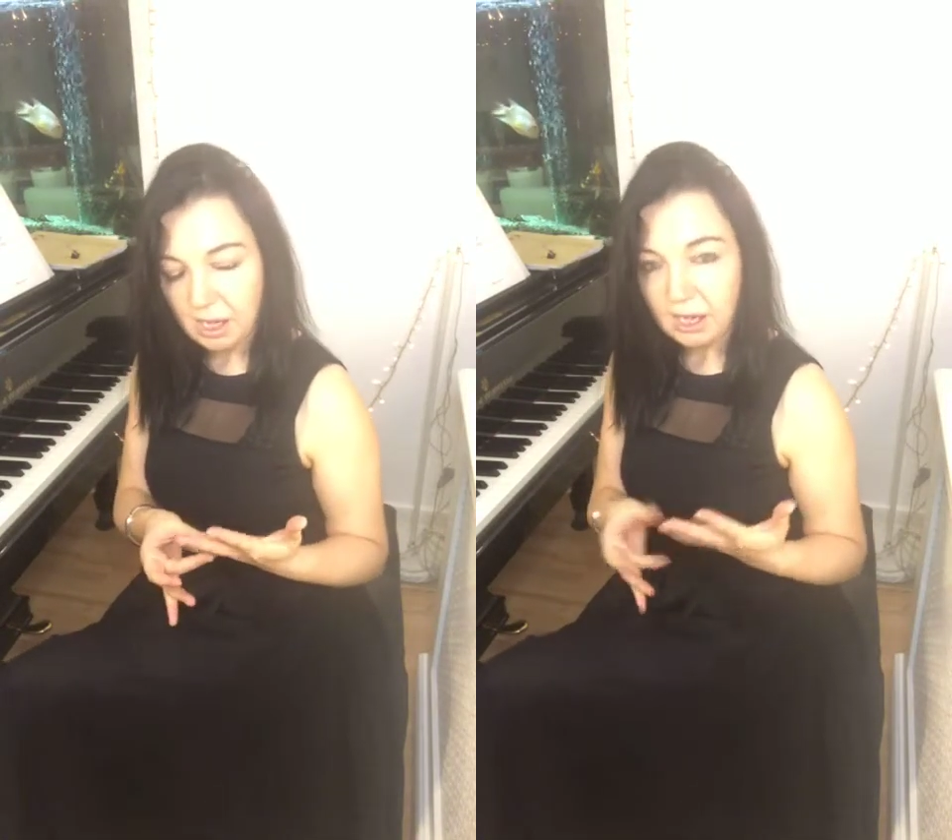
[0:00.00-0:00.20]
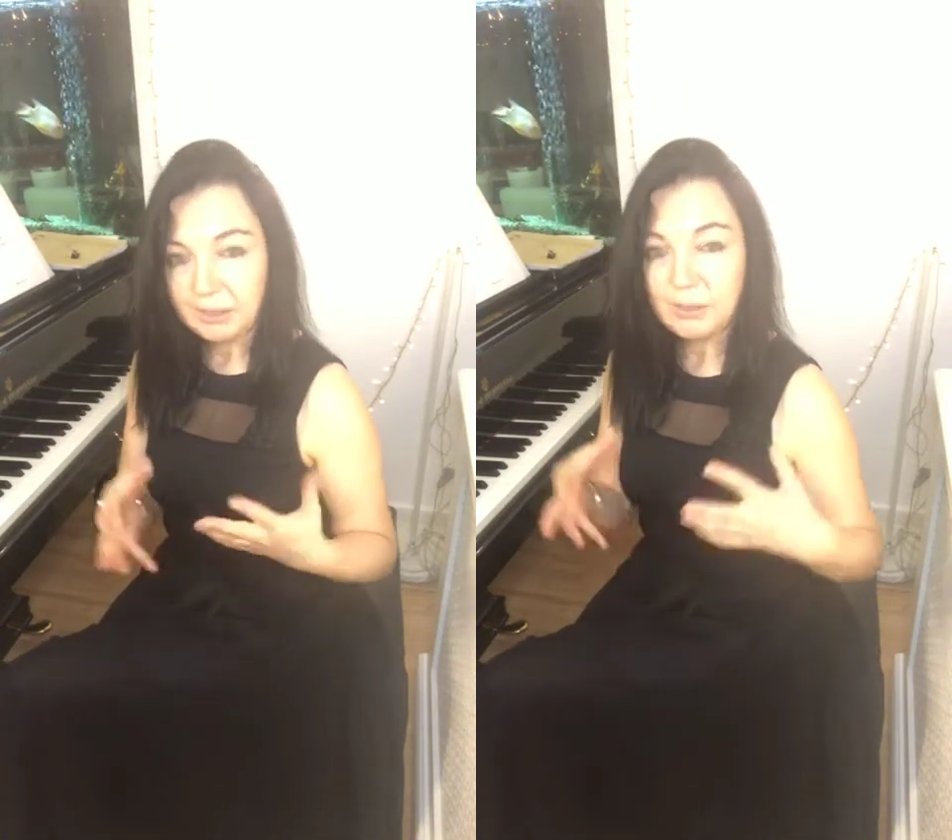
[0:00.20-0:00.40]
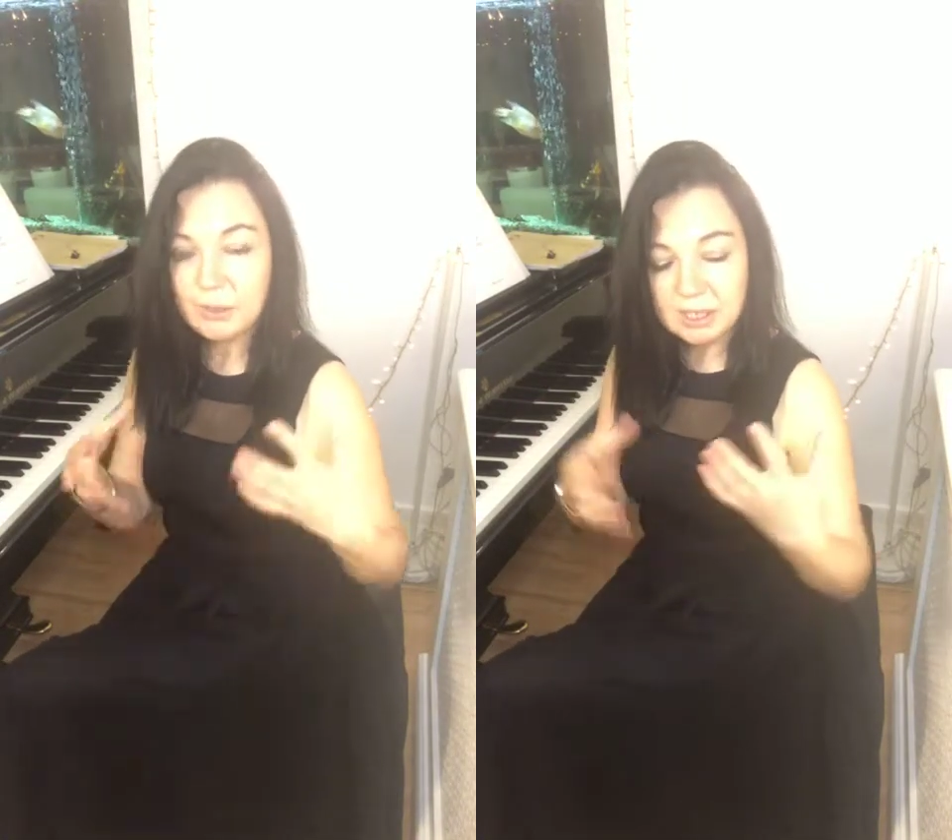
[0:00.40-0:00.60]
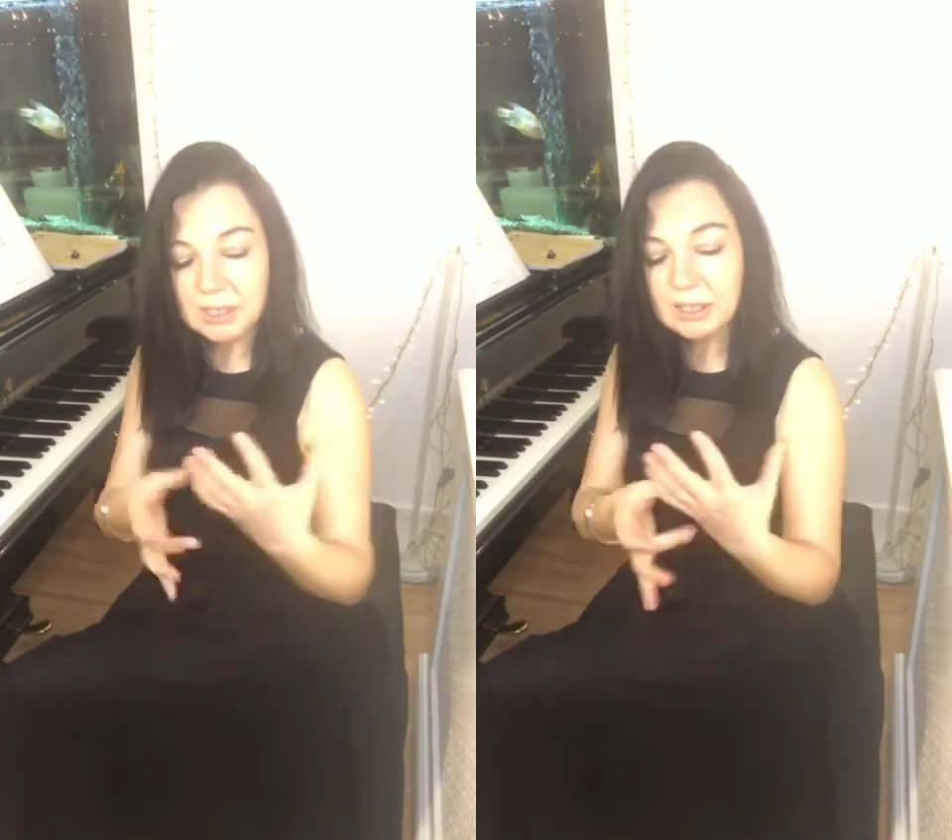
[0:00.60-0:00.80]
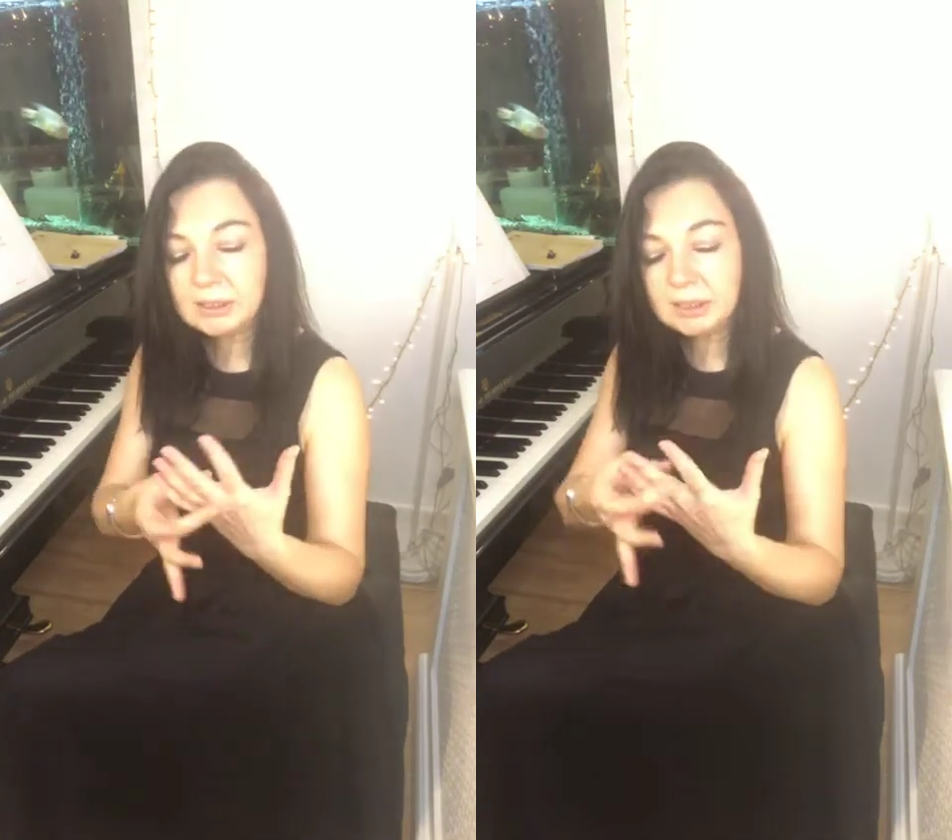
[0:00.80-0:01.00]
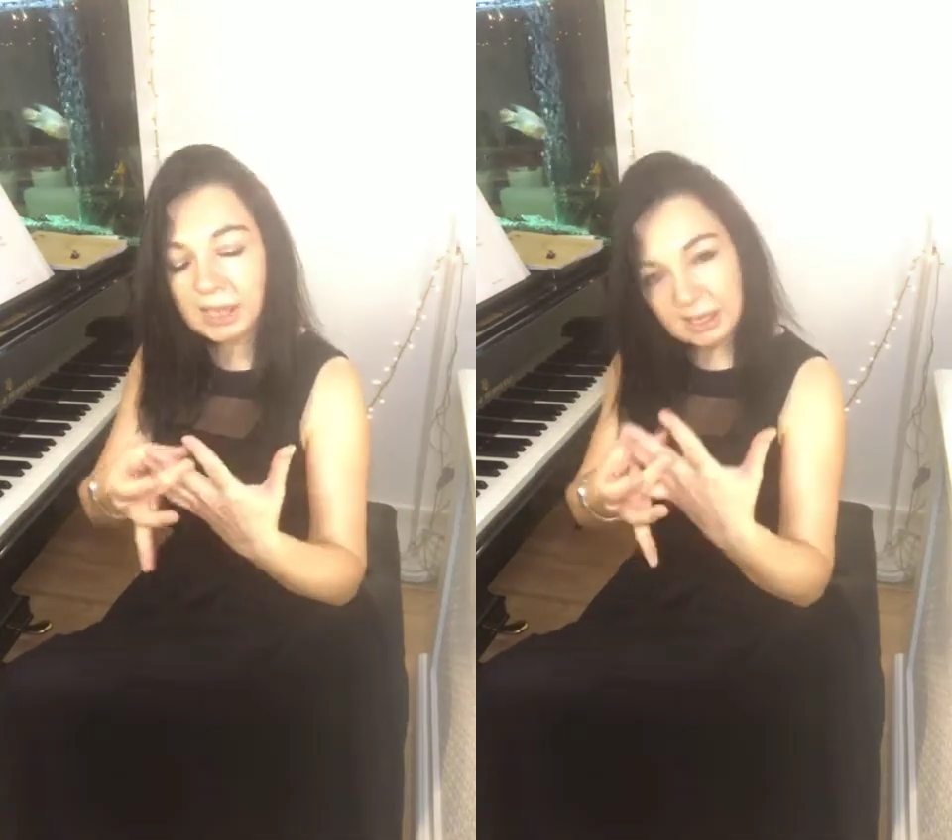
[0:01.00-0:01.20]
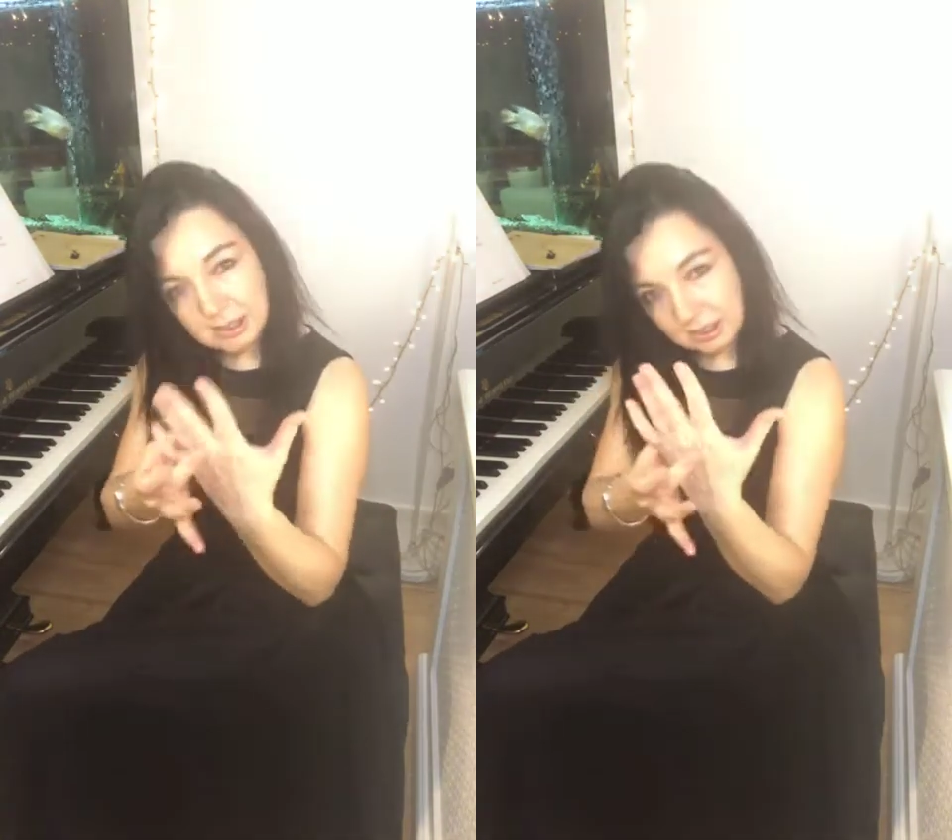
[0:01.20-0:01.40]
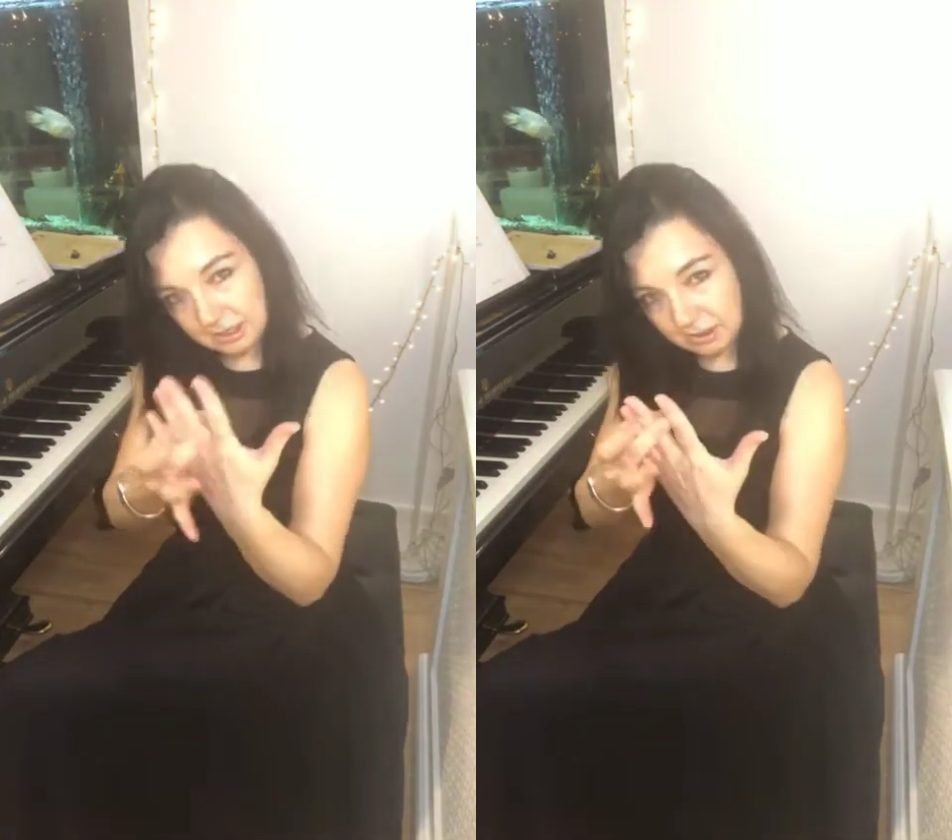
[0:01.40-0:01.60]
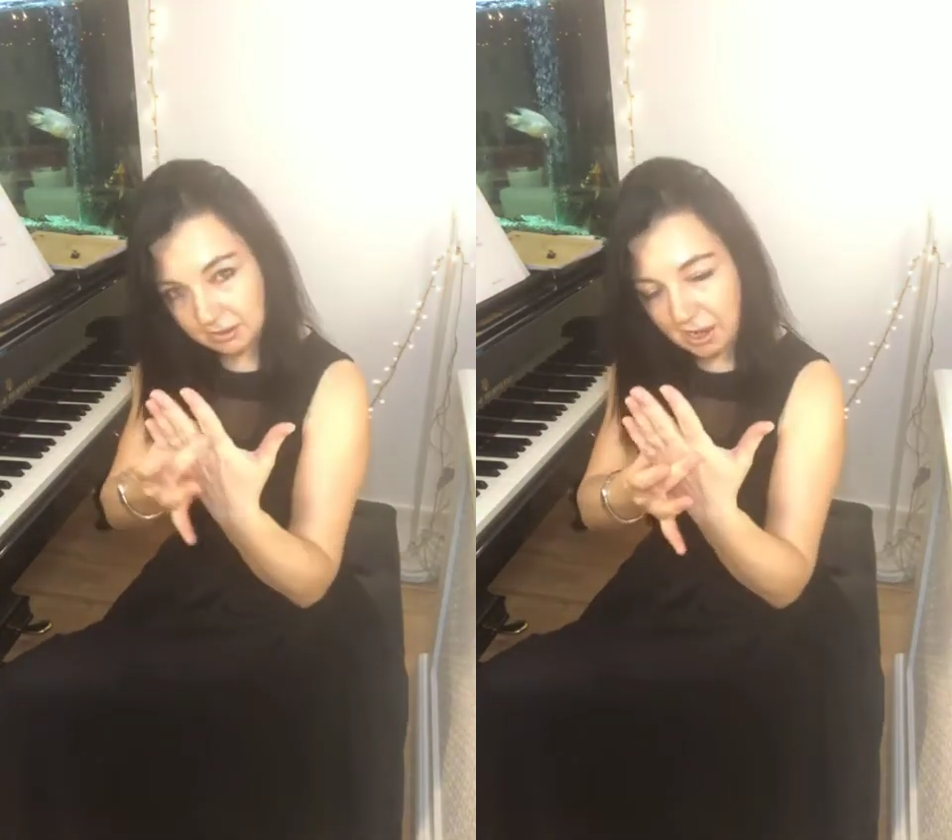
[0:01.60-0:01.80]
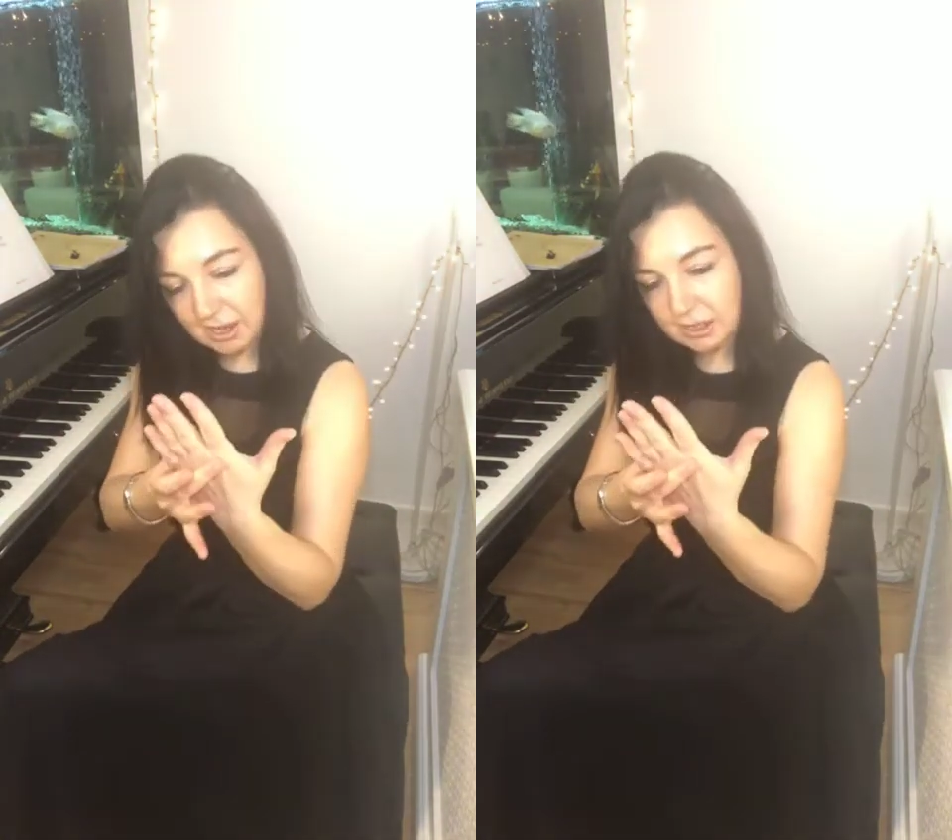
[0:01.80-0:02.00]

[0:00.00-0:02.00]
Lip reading: You still tense in the rest.